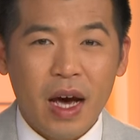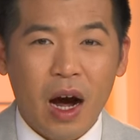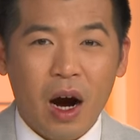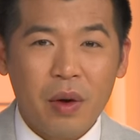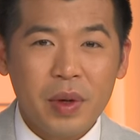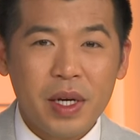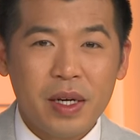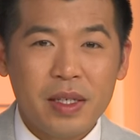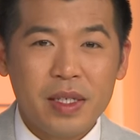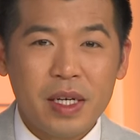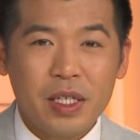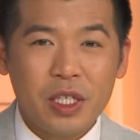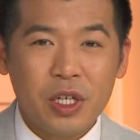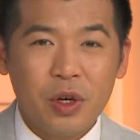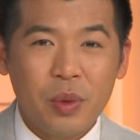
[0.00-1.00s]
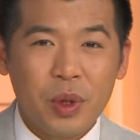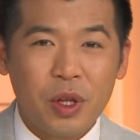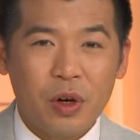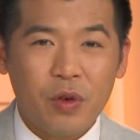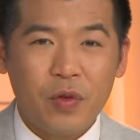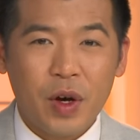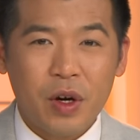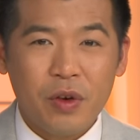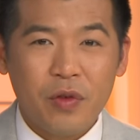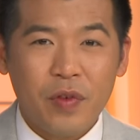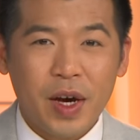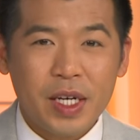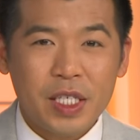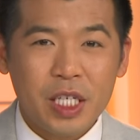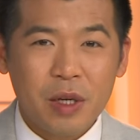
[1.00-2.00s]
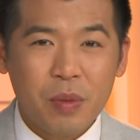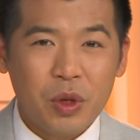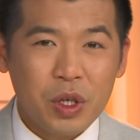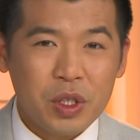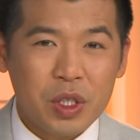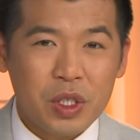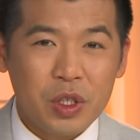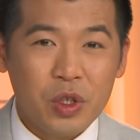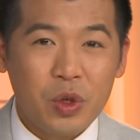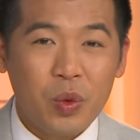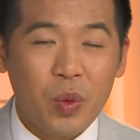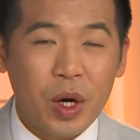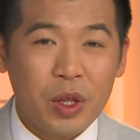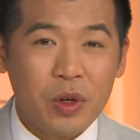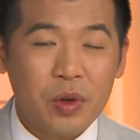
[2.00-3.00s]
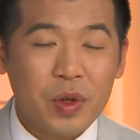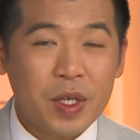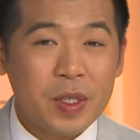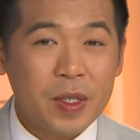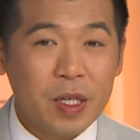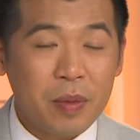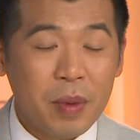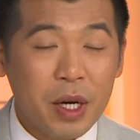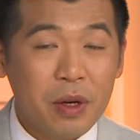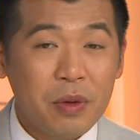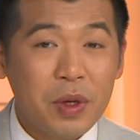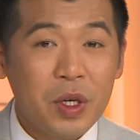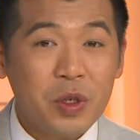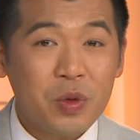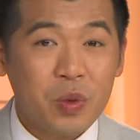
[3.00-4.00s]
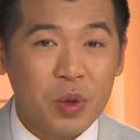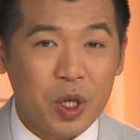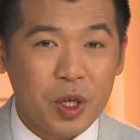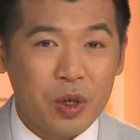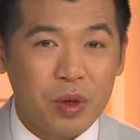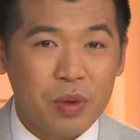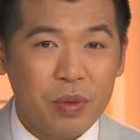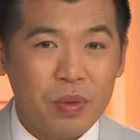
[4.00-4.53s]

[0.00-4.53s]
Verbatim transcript: Ariane Daytill with our Verify team looks into whether this email is real.